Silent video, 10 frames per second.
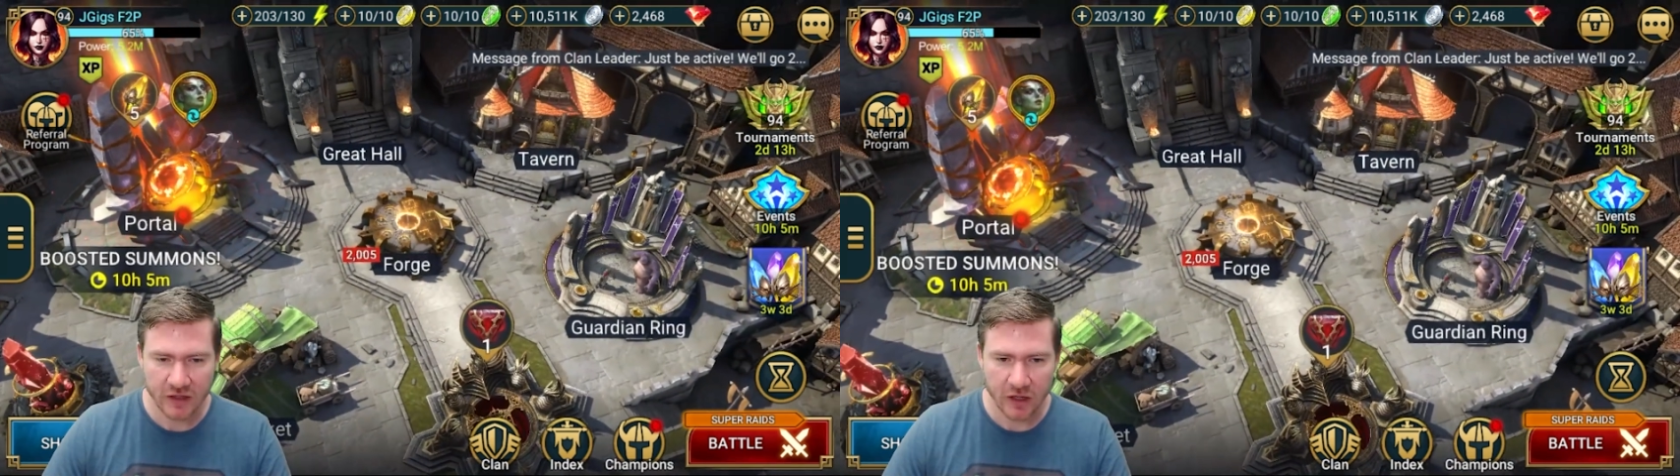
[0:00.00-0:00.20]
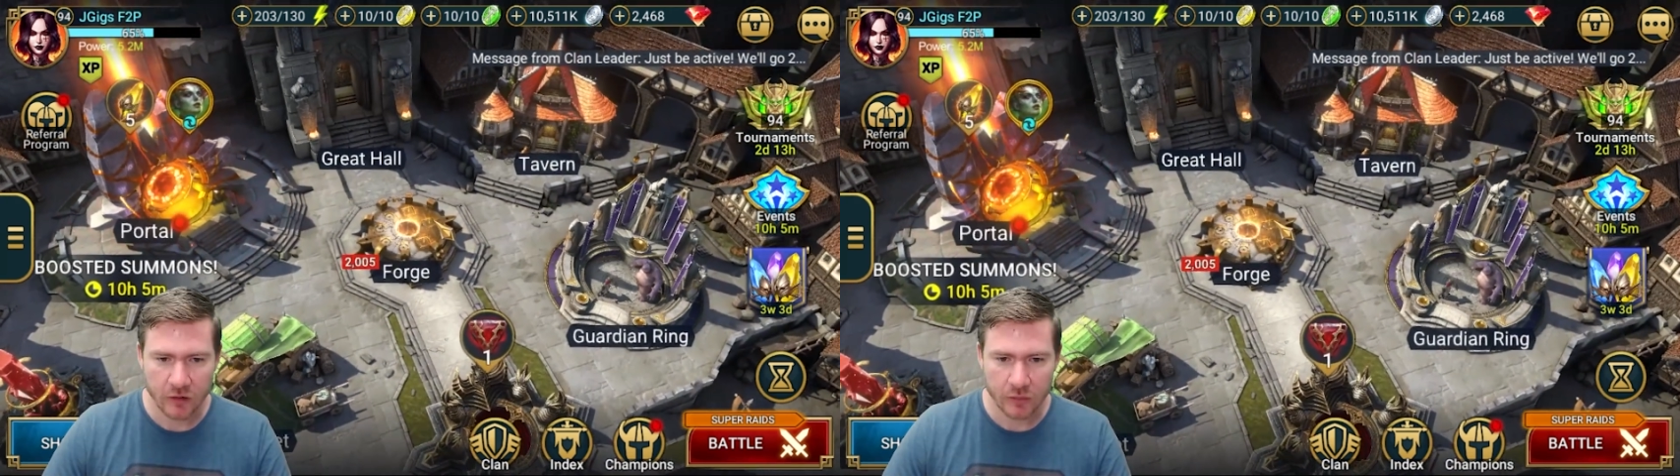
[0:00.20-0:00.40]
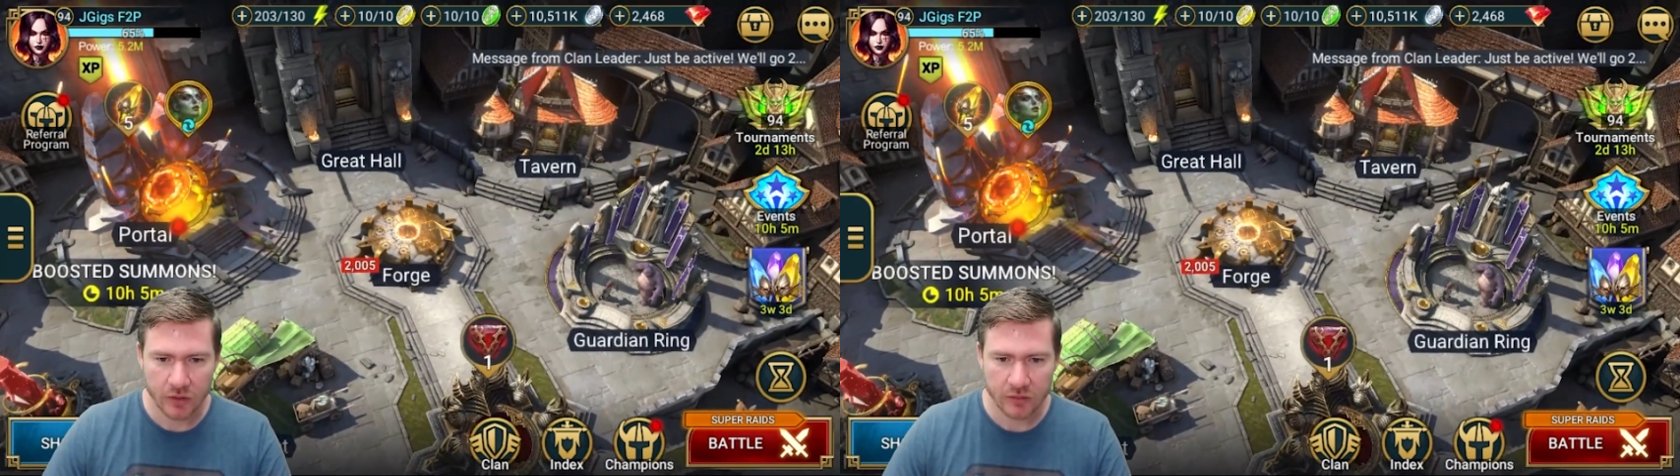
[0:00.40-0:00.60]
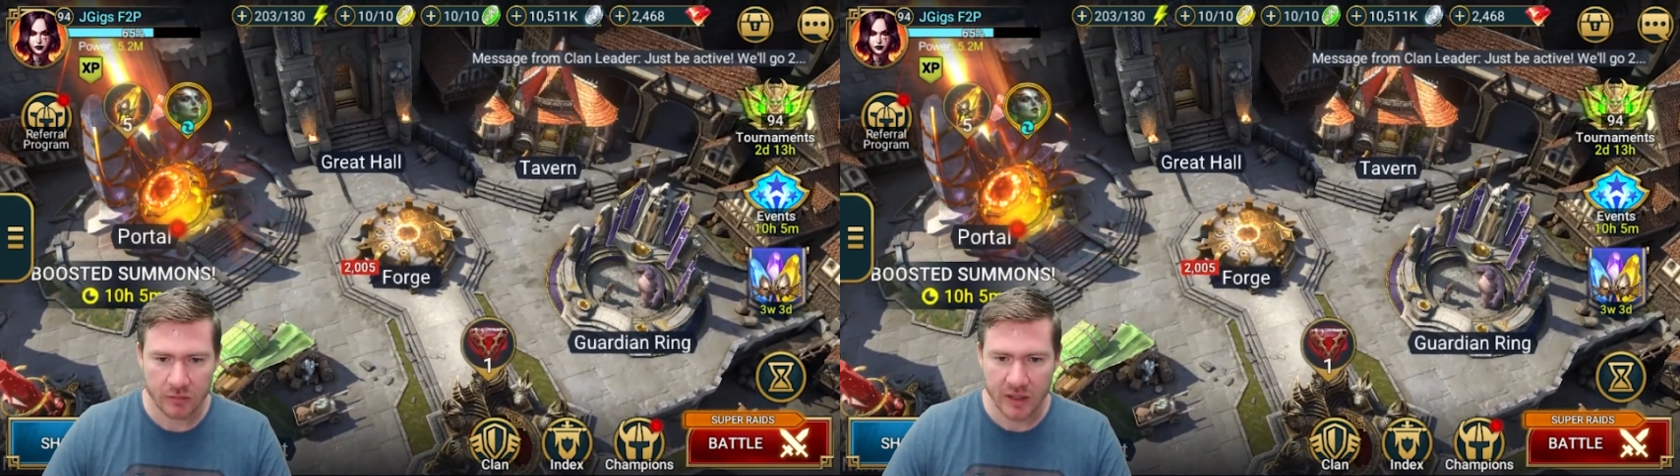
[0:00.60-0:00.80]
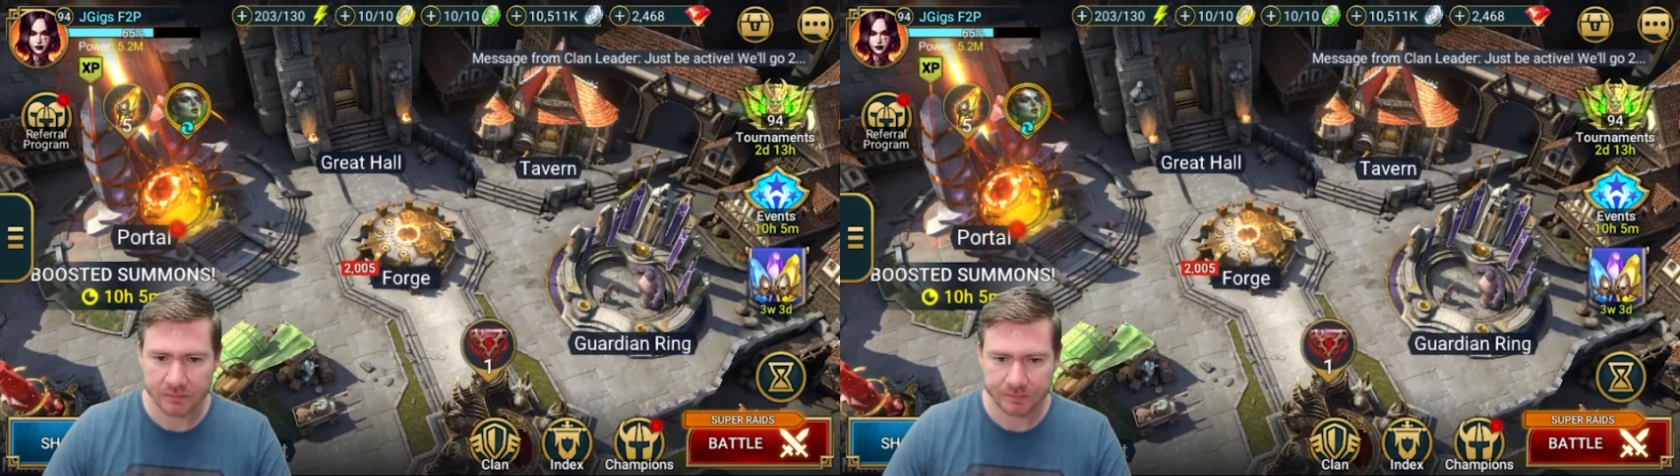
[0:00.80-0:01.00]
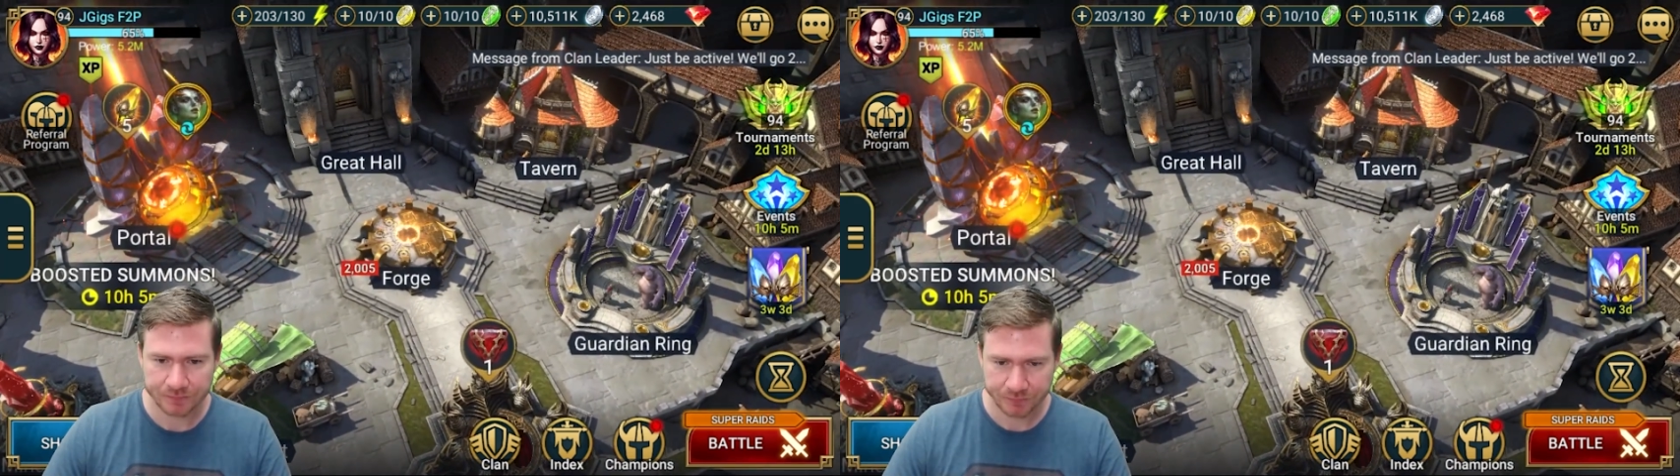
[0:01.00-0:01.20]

the hope, but